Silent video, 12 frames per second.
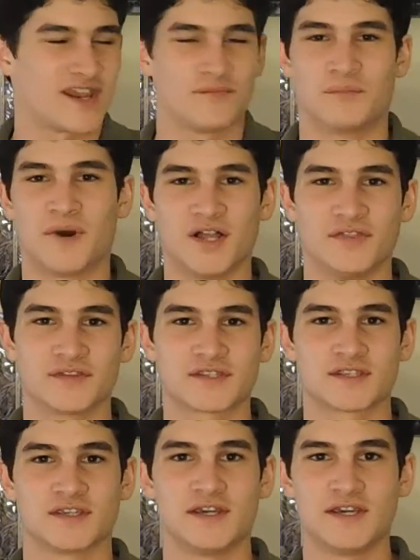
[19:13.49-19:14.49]

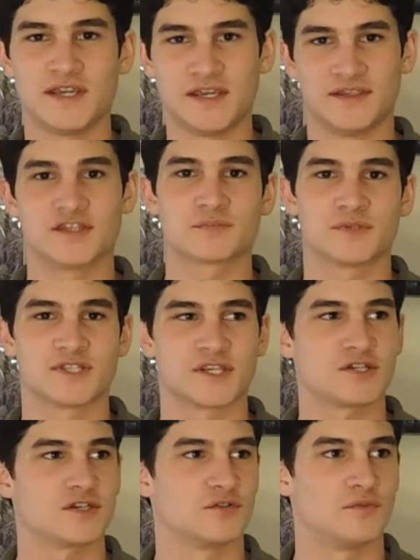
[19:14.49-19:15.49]
months in this
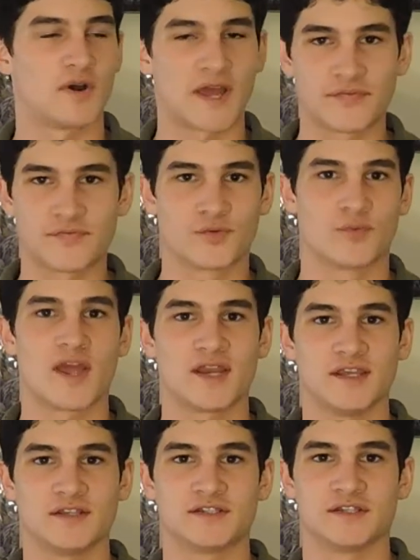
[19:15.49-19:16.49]
position at the
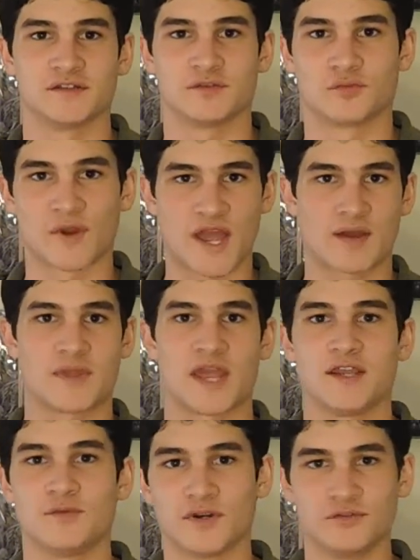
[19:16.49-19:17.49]
ready to grab
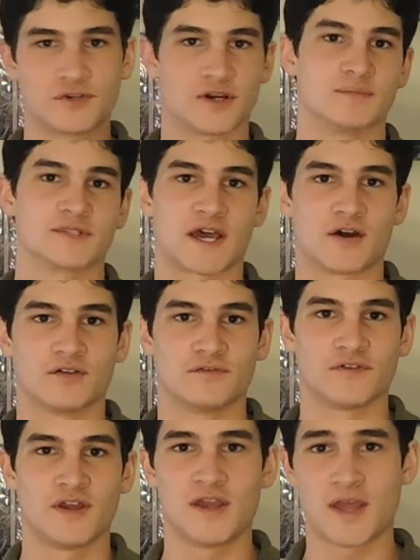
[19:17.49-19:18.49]
anyone who comes out of
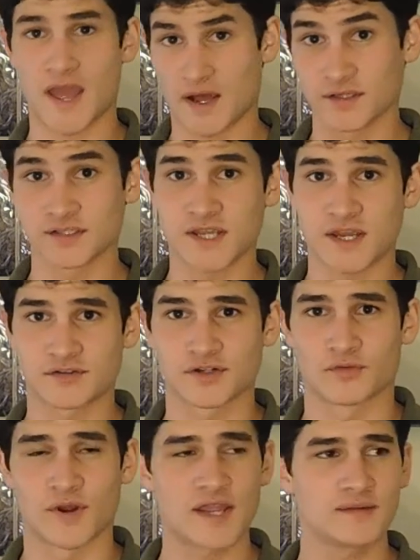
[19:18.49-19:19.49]
Alexandria,
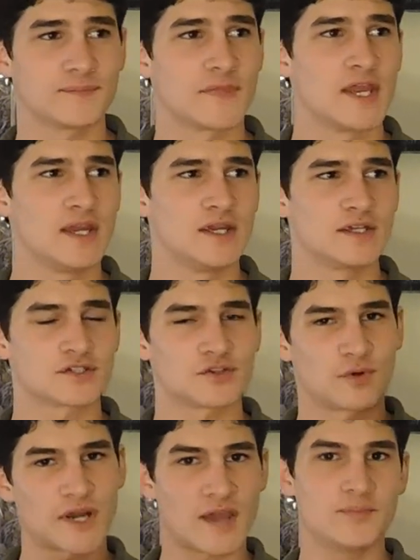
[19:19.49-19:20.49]
right? So
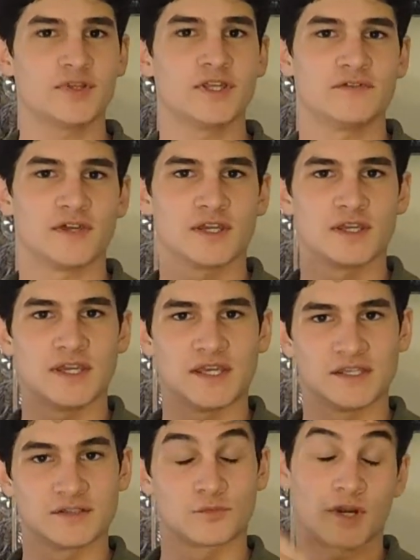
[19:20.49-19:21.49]
what I'm
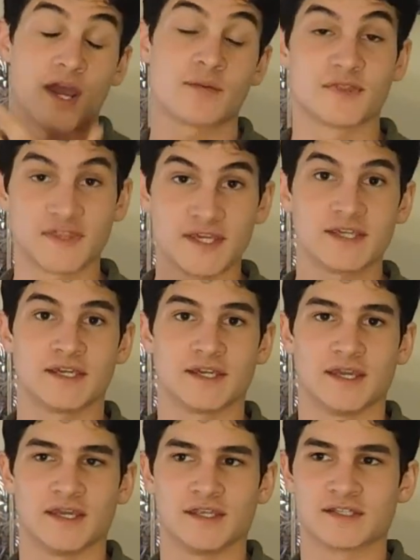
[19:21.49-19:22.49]
thinking
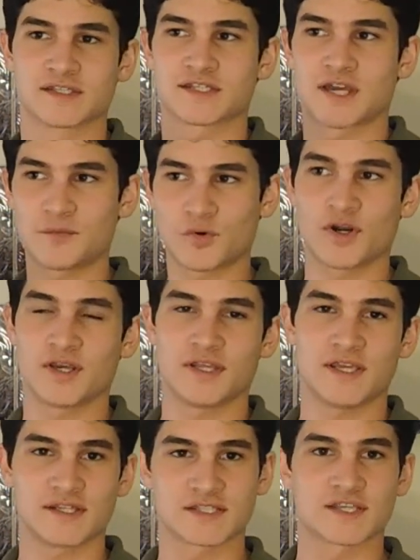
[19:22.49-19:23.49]
is someone
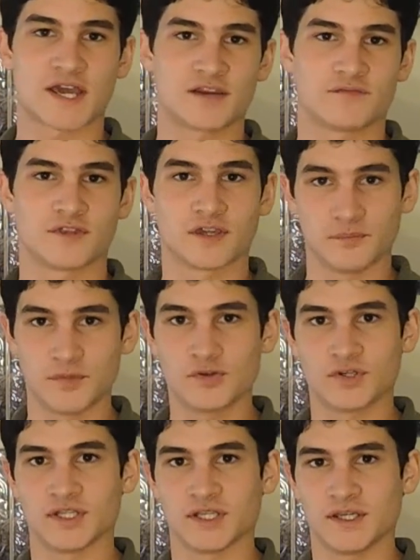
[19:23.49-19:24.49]
inside of the
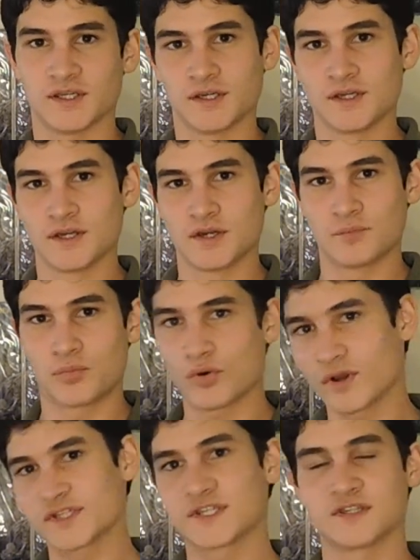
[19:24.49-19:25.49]
community
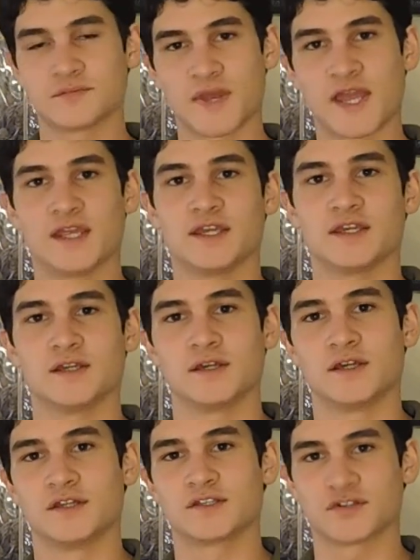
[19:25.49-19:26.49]
poisoned Maggie
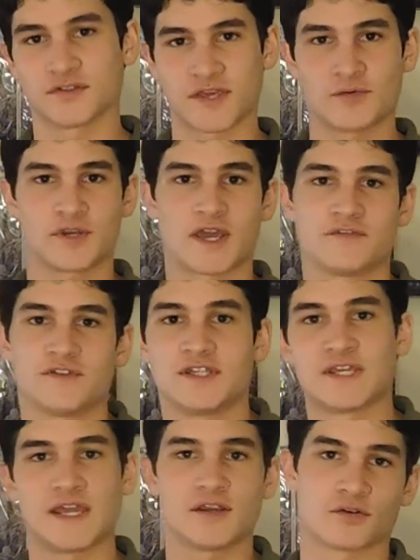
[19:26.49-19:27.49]
so that they would have to
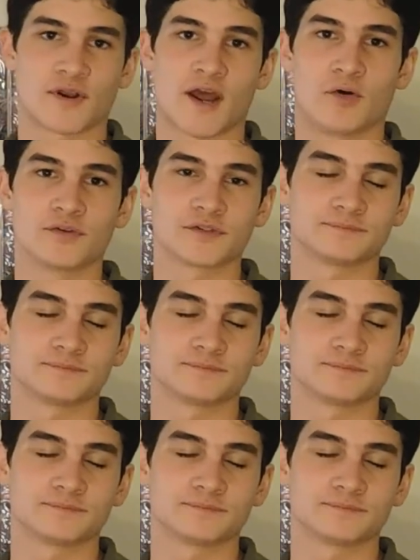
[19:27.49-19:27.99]
take her out.